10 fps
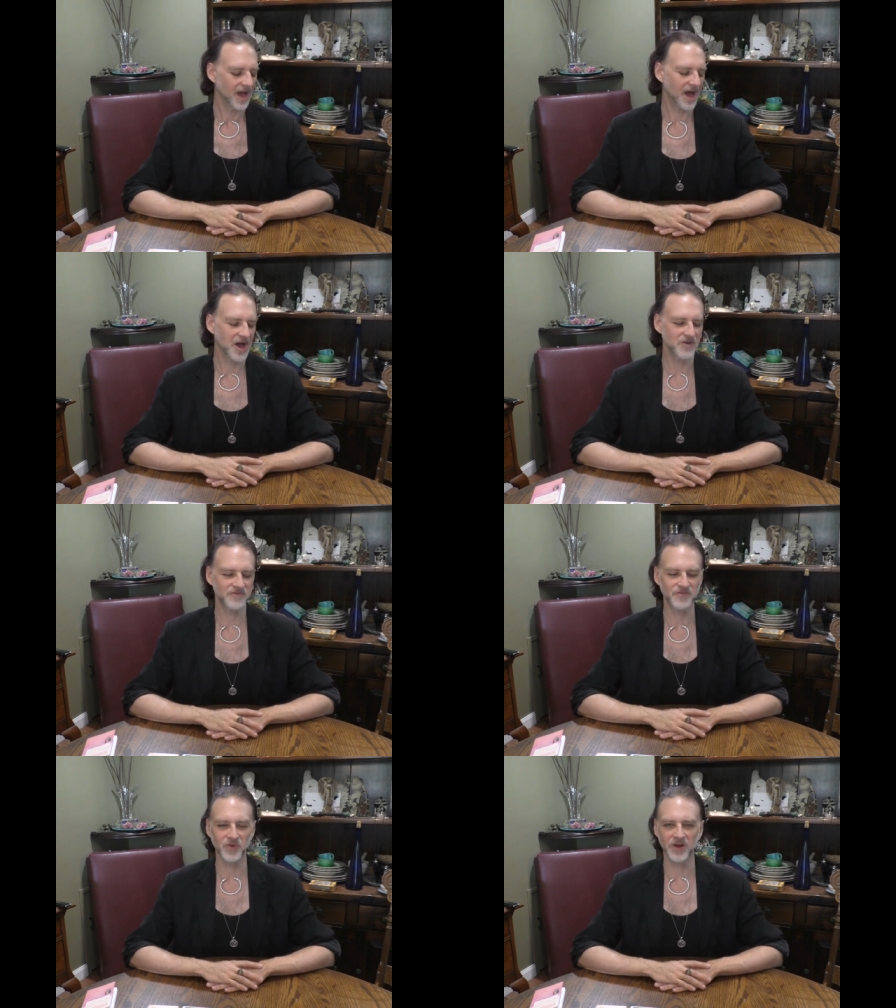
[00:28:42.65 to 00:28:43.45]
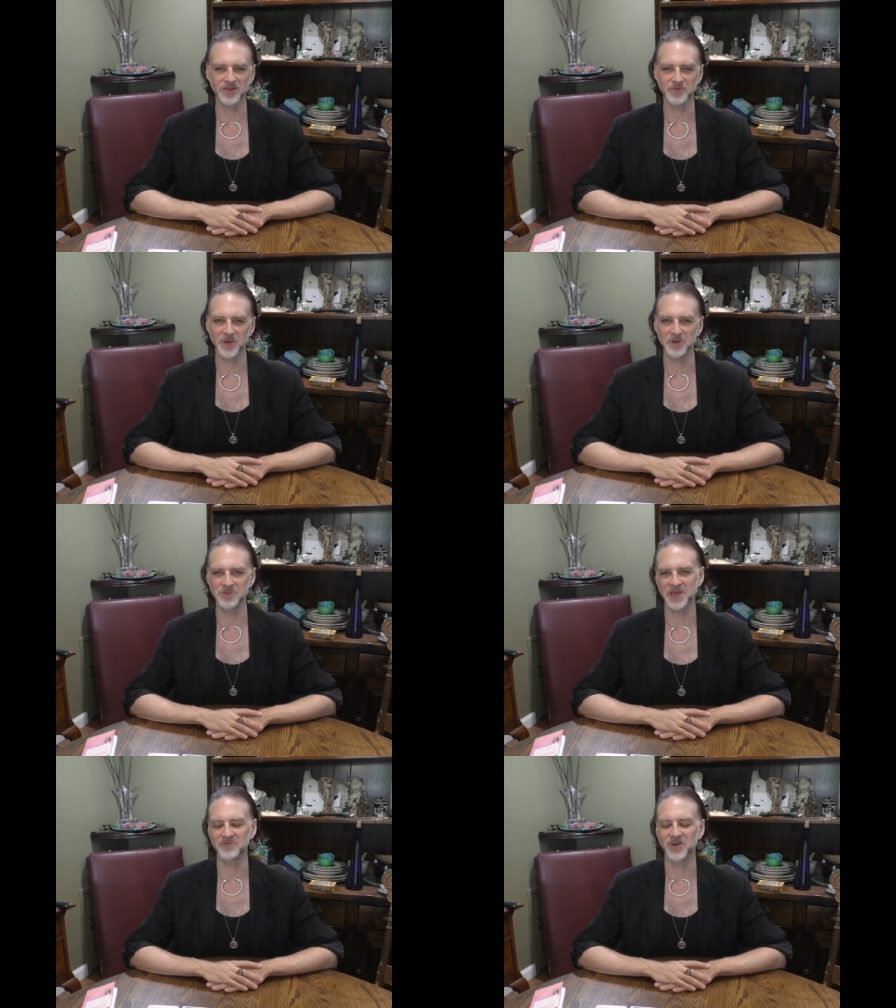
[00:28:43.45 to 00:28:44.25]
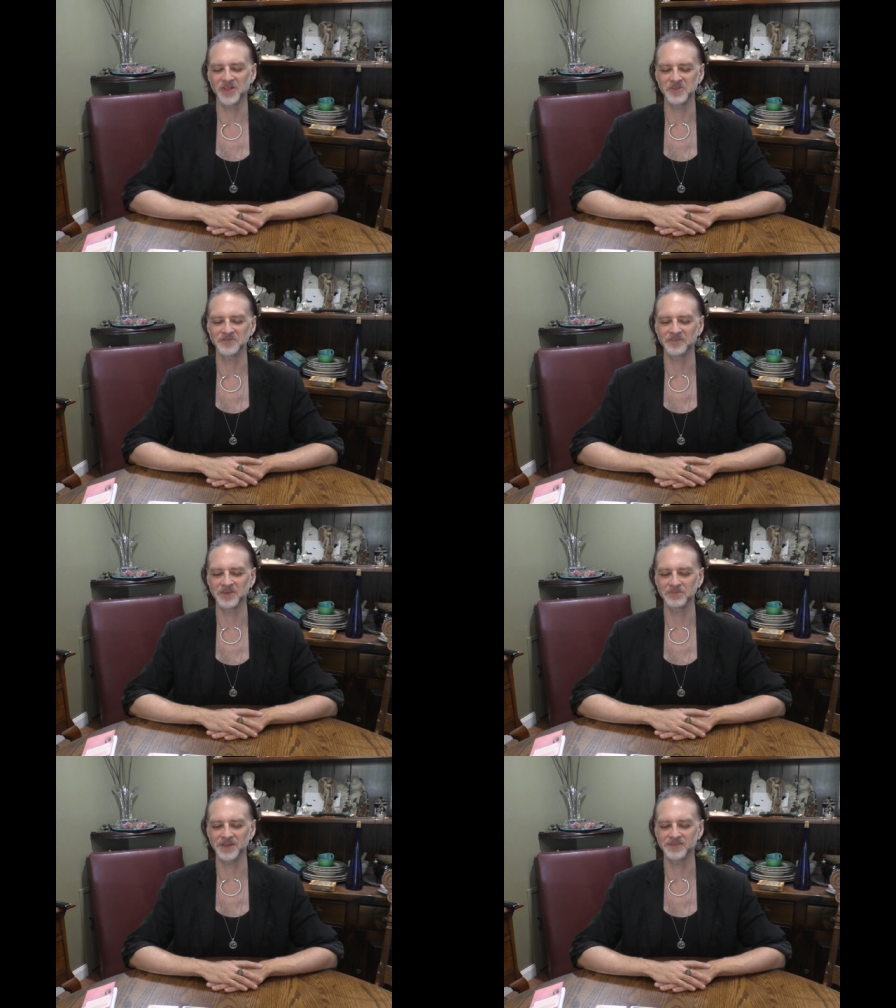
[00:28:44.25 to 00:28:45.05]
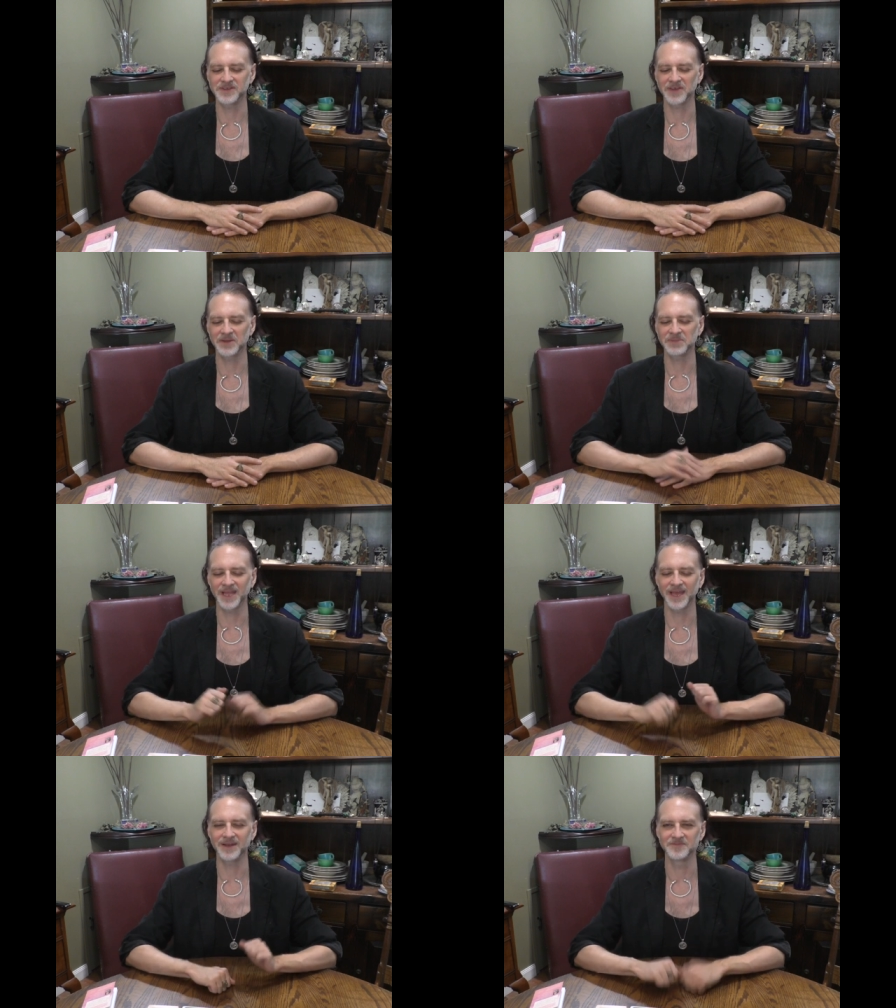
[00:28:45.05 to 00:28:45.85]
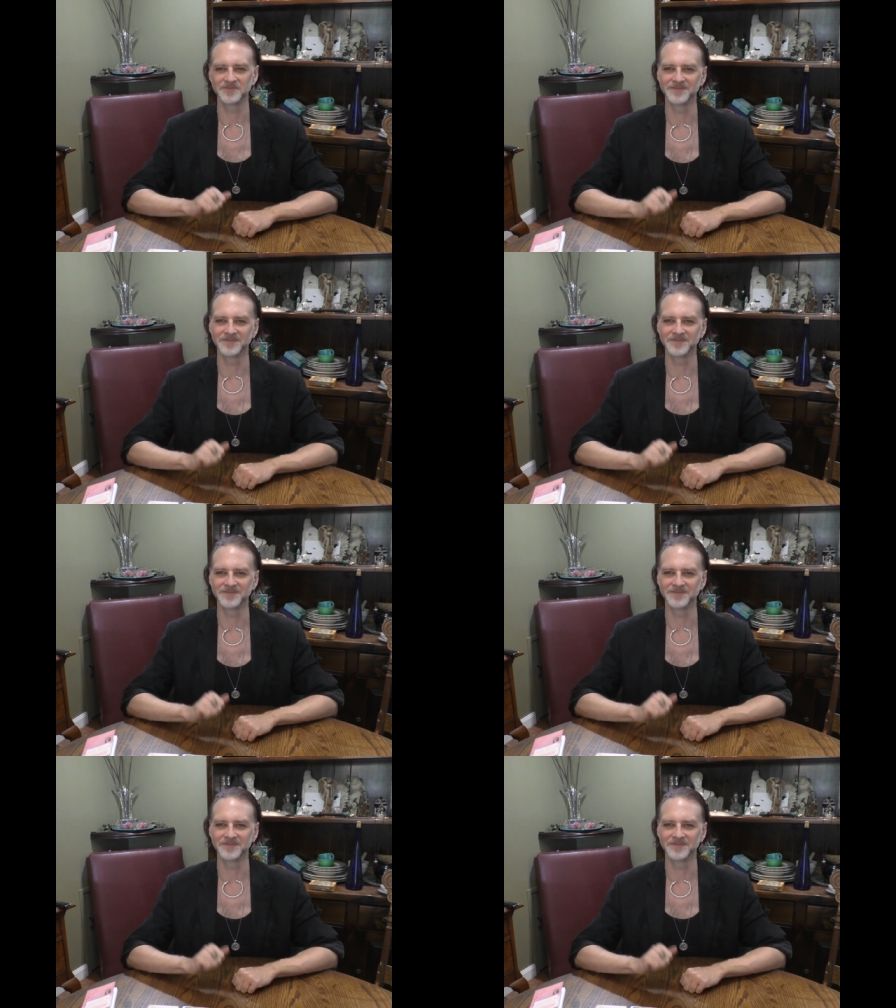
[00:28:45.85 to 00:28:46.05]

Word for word: uh, for the well being of all and the fulfillment of the divine plan